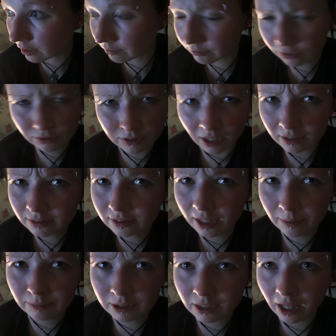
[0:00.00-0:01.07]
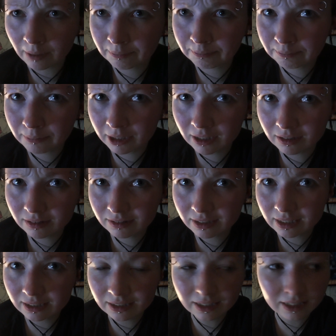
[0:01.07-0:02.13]
I've not done them in like a
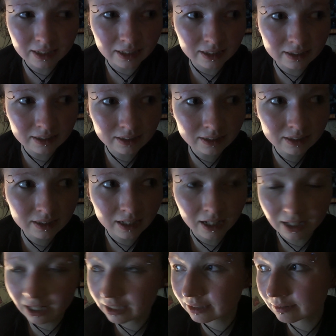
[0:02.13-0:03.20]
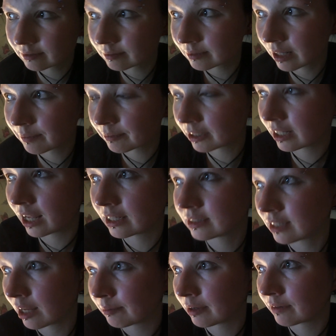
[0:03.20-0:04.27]
million years. I can't even remember the last
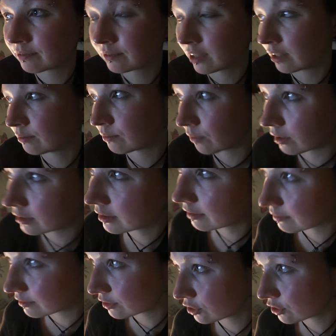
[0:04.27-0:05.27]
time I've done one. I'm